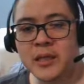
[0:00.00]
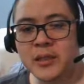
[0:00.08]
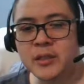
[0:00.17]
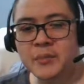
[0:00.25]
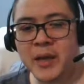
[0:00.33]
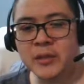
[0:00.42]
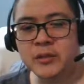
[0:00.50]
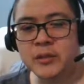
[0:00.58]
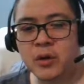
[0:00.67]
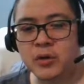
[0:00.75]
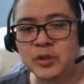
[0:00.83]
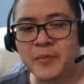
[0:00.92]
back to
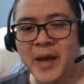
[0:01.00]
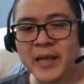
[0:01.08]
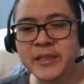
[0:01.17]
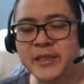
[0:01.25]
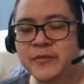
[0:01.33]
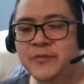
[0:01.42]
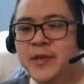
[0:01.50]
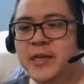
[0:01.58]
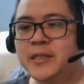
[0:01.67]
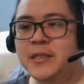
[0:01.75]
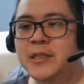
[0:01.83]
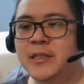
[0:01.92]
Sorrow's Bastion
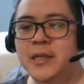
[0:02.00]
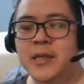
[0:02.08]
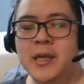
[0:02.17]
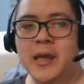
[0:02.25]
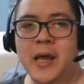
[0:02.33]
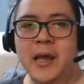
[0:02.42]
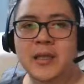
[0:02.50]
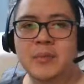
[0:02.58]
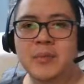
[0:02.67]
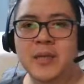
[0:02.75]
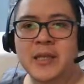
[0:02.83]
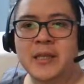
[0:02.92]
first and
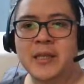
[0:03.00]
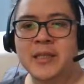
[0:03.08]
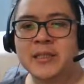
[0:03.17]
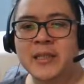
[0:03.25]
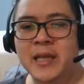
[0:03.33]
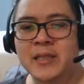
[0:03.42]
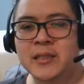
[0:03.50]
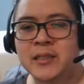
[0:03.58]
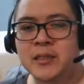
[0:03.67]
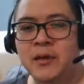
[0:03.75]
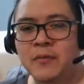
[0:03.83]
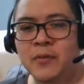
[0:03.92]
complete these sets
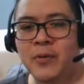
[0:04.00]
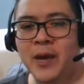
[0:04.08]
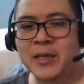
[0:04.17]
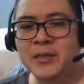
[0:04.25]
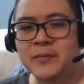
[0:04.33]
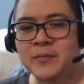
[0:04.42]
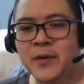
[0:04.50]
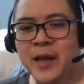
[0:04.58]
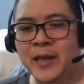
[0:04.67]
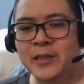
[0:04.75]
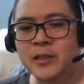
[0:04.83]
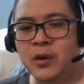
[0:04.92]
of quests
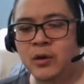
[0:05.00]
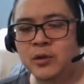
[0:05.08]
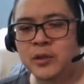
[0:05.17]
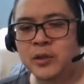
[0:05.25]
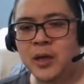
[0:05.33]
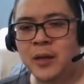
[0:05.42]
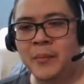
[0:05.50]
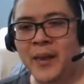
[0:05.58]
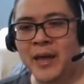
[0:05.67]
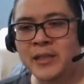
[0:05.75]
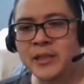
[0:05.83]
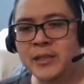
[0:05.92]
at Sorrow's
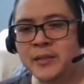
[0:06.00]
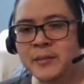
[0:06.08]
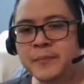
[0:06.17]
Bastion.